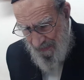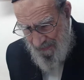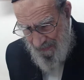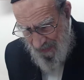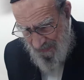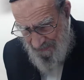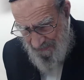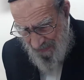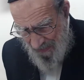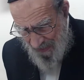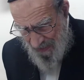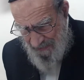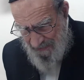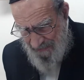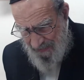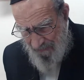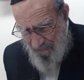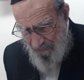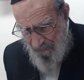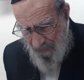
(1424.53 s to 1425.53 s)
as the
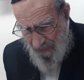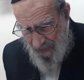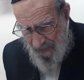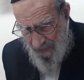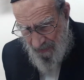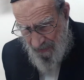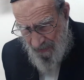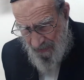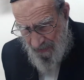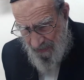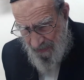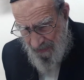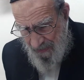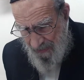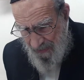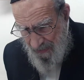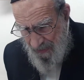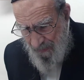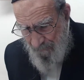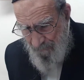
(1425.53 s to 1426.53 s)
Etzim,
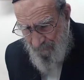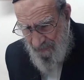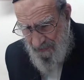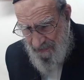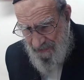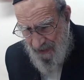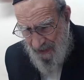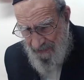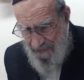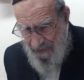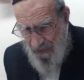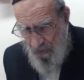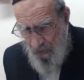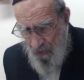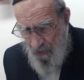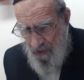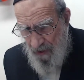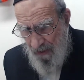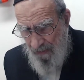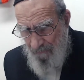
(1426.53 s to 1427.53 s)
he presents a
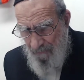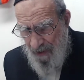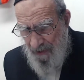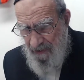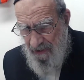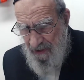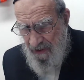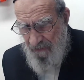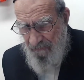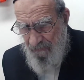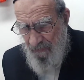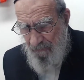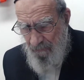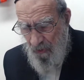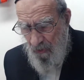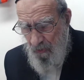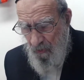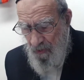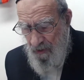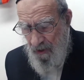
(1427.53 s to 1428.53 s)
koyach makifim, a
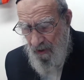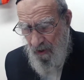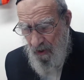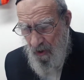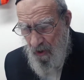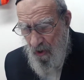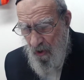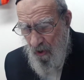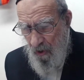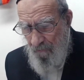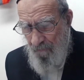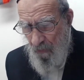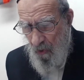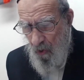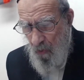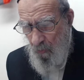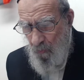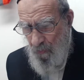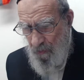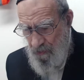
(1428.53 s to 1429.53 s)
koyach of
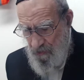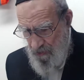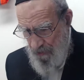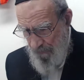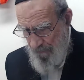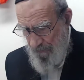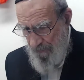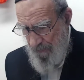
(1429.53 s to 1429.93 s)
ownership,